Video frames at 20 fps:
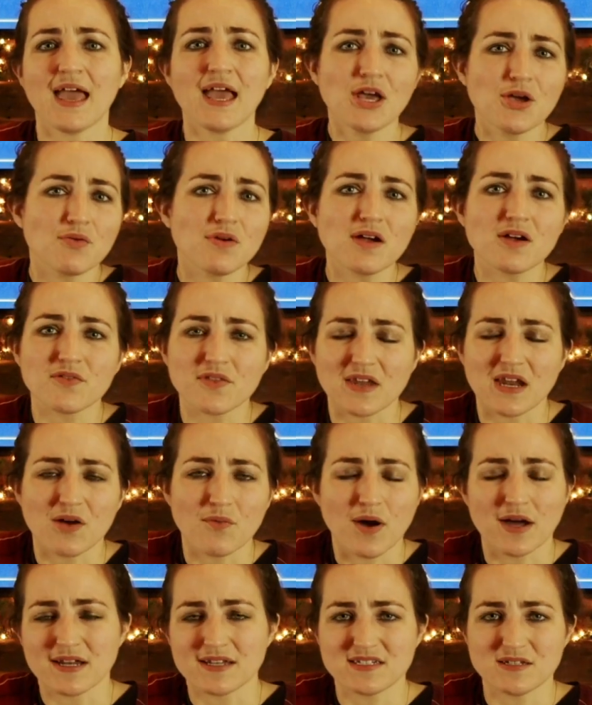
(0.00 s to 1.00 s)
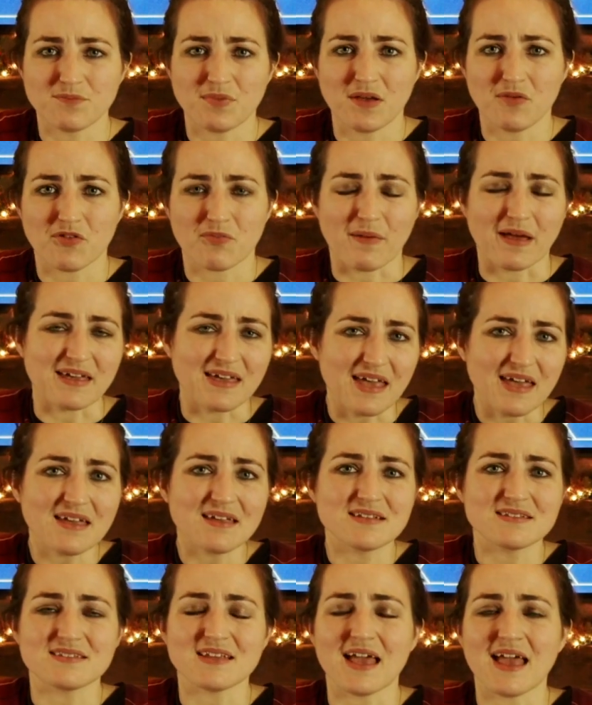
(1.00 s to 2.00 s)
angrier than I wanted to be with my
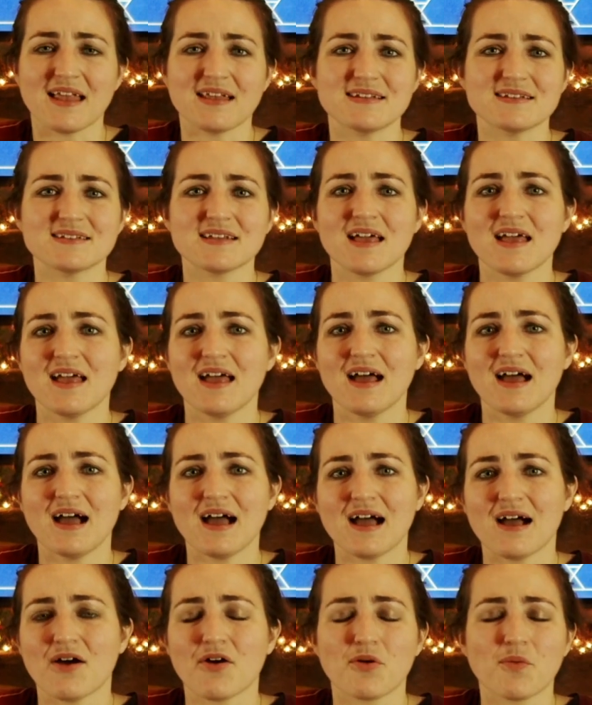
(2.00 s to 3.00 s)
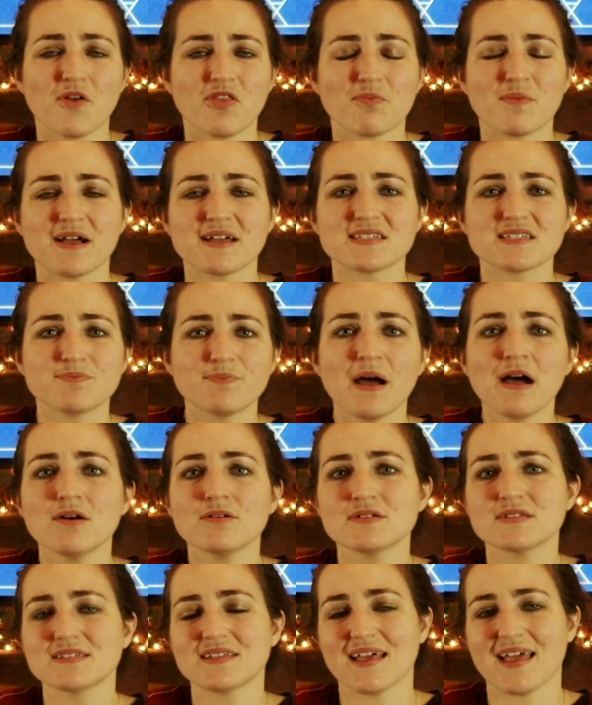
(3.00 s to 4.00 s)
kids and or with my
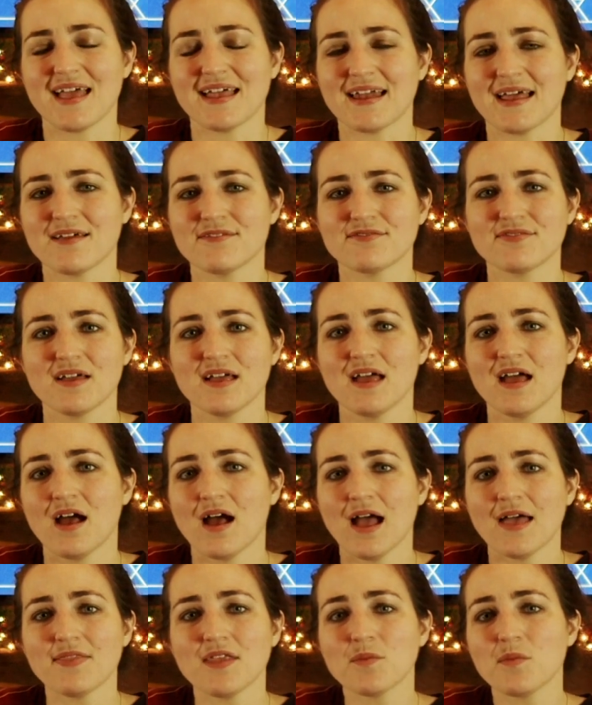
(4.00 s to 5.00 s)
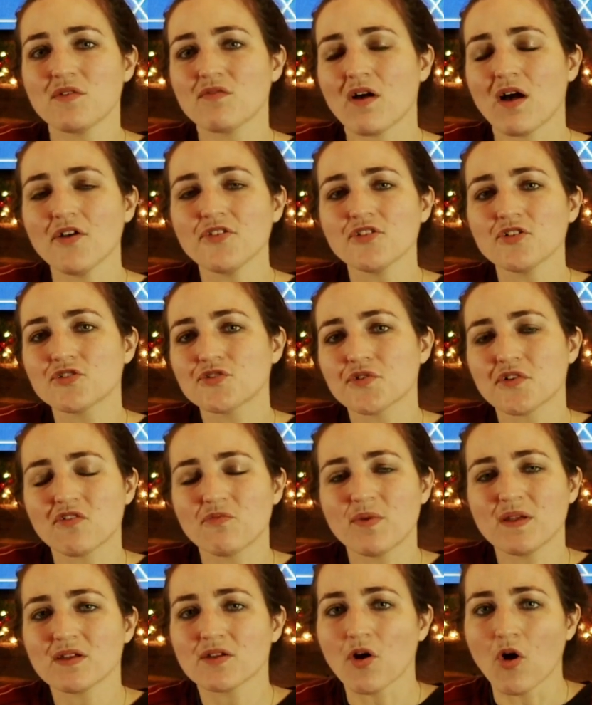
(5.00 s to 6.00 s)
spouse, and then we've also sort
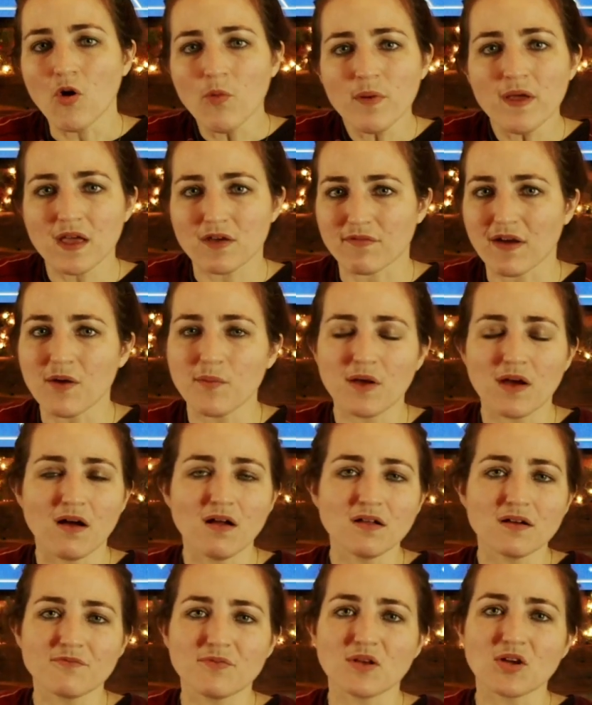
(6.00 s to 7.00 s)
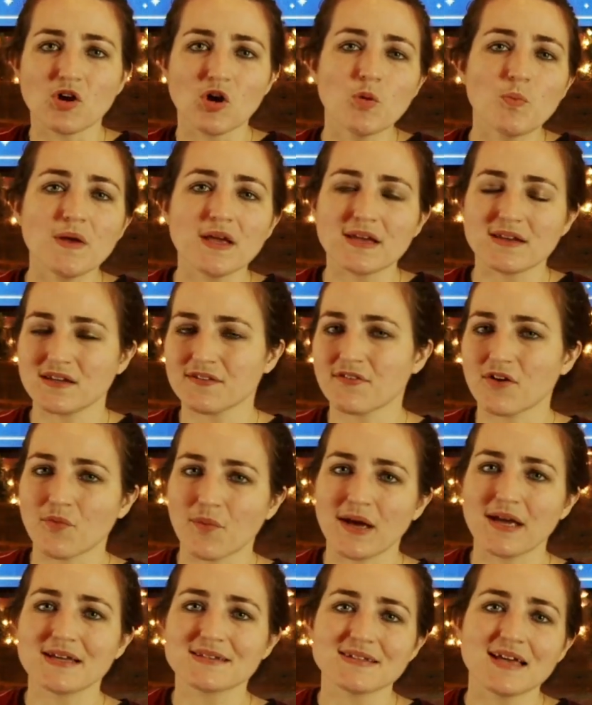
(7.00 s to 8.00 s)
of been coping, right? We all have been coping in
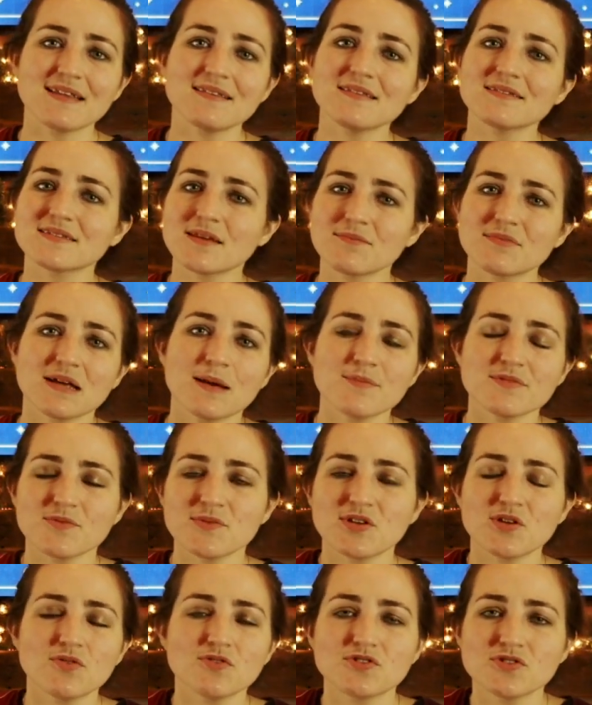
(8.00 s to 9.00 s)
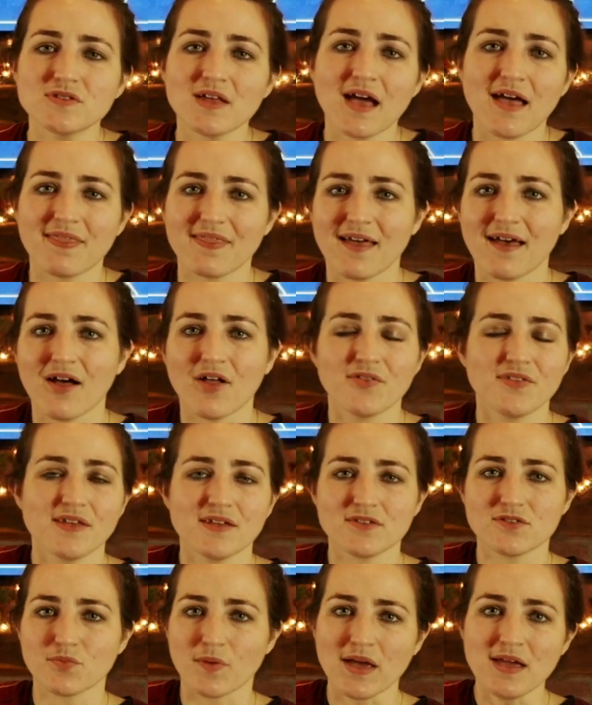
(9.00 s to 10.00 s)
different ways, and sometimes we don't do that in the
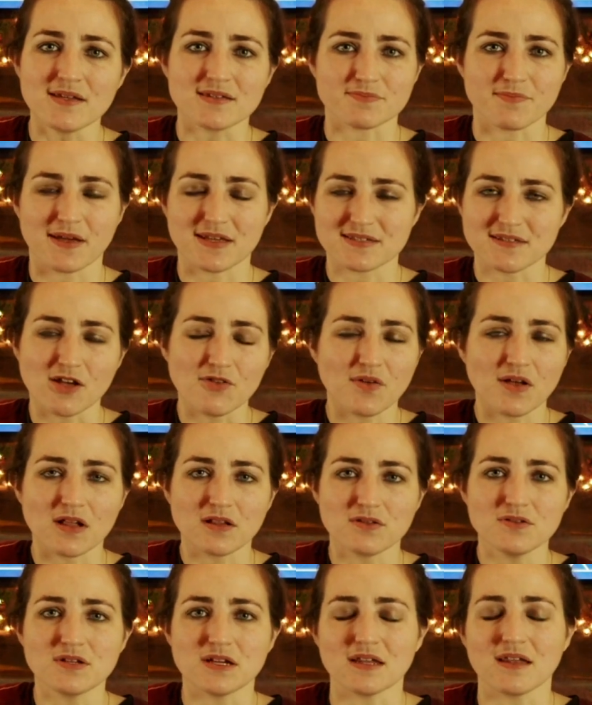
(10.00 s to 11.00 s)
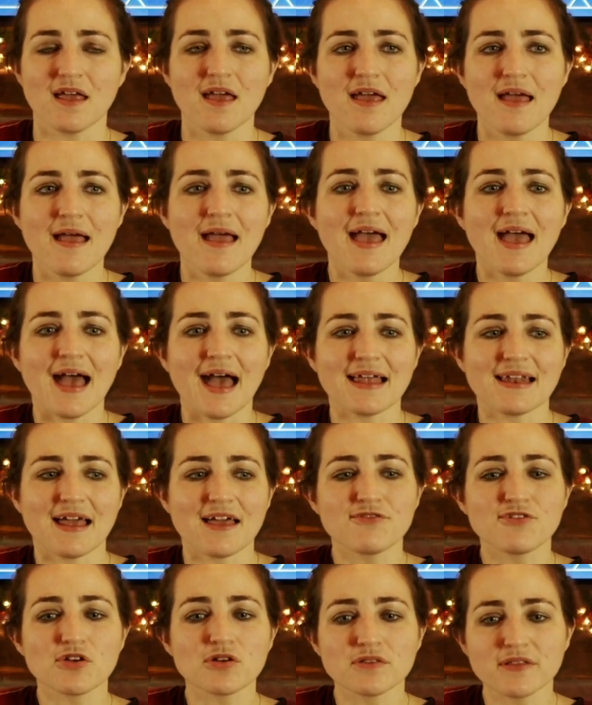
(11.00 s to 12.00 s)
healthiest ways, myself included. And
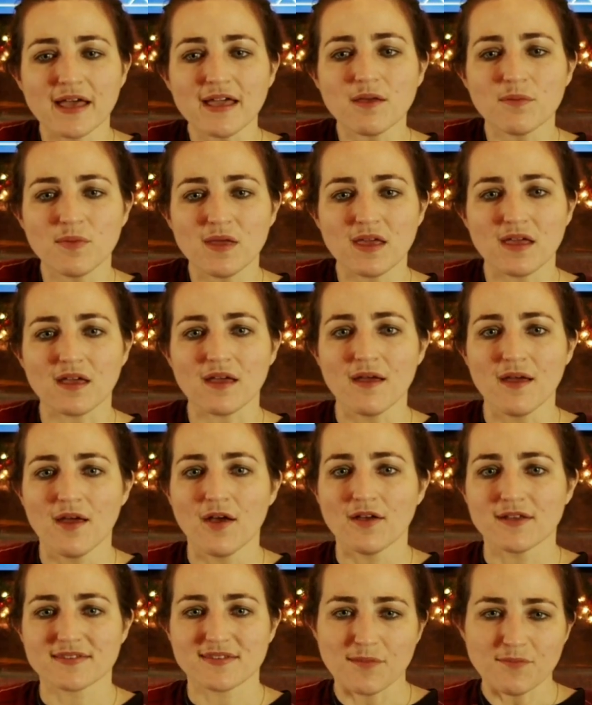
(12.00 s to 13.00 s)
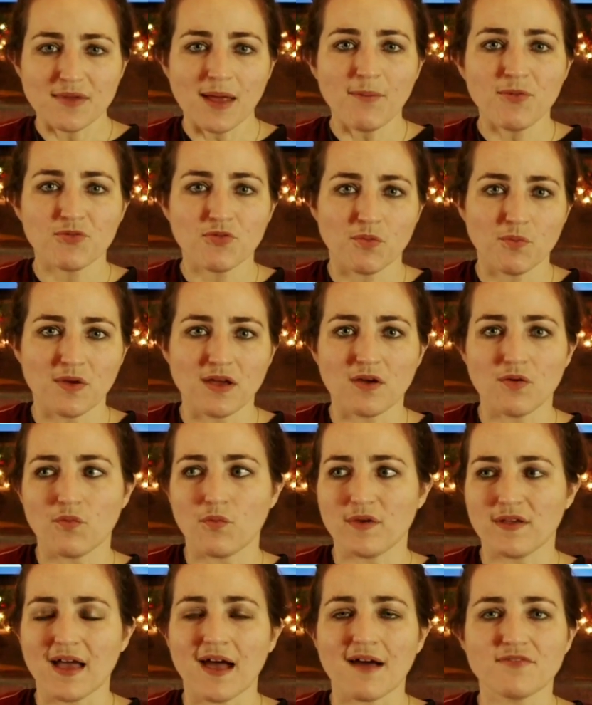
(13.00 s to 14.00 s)
if you're like me, sometimes when
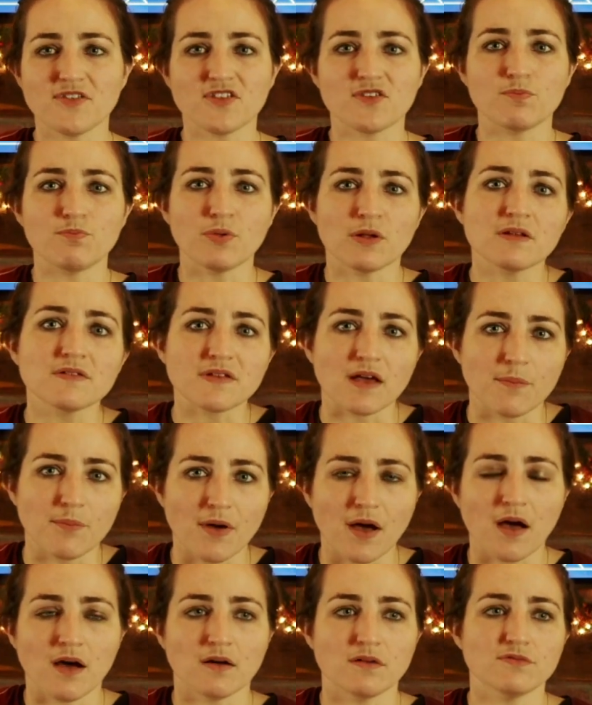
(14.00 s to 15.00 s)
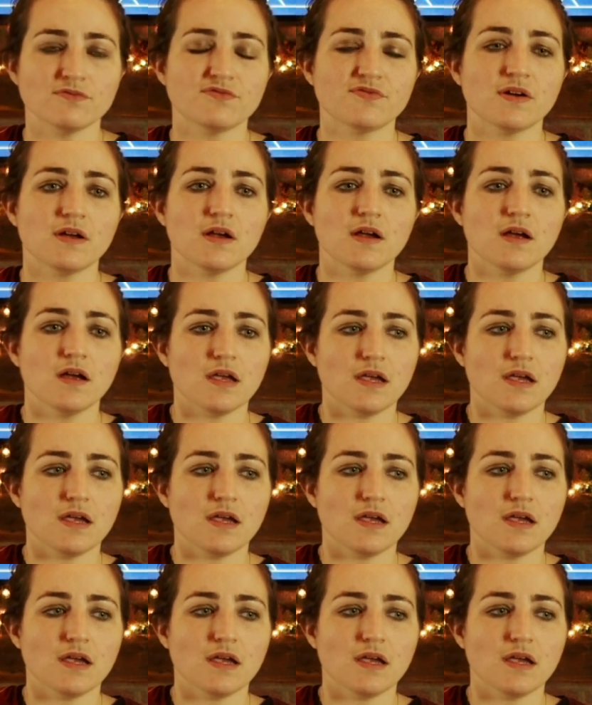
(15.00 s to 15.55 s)
we have this buildup of